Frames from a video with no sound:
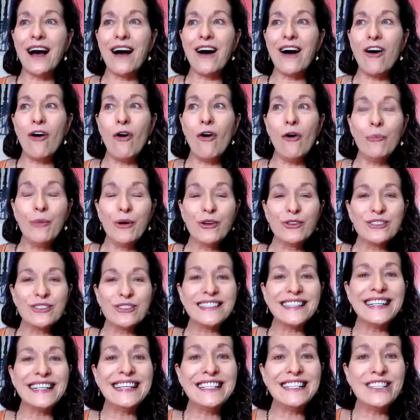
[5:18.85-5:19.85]
almost
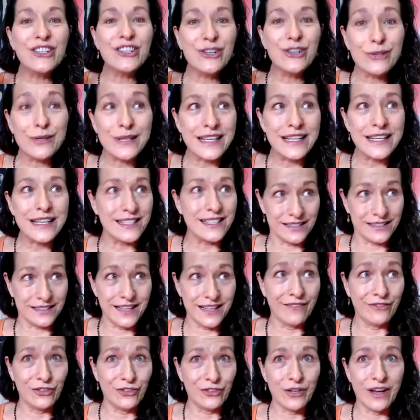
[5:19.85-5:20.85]
increased
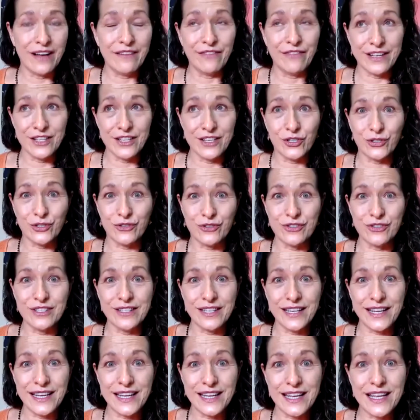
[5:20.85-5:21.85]
level of
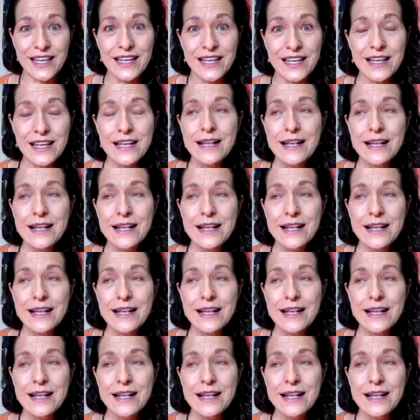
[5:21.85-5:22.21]
uncertainty